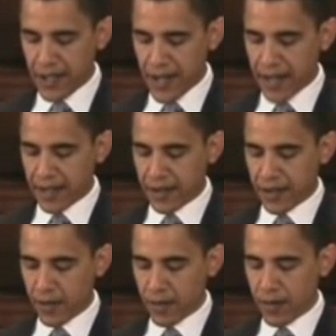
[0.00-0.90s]
Jakes
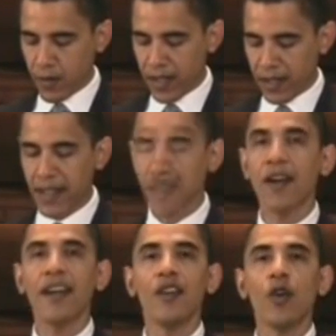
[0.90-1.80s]
are wielding
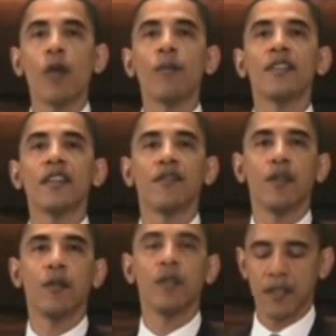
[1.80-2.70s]
their enormous
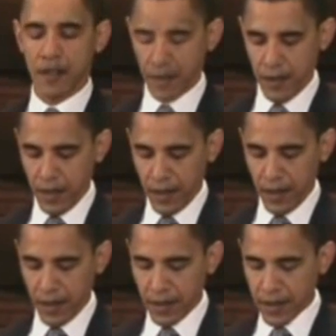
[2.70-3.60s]
influence
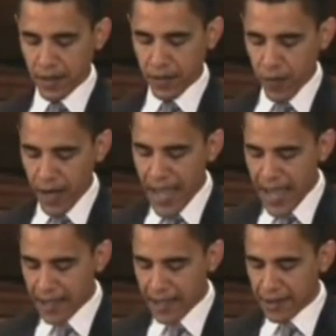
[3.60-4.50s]
to confront
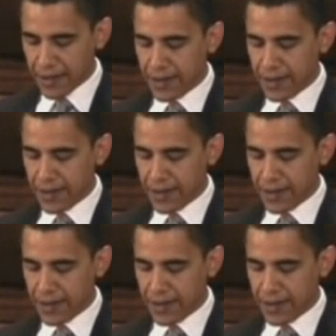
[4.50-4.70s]
AIDS,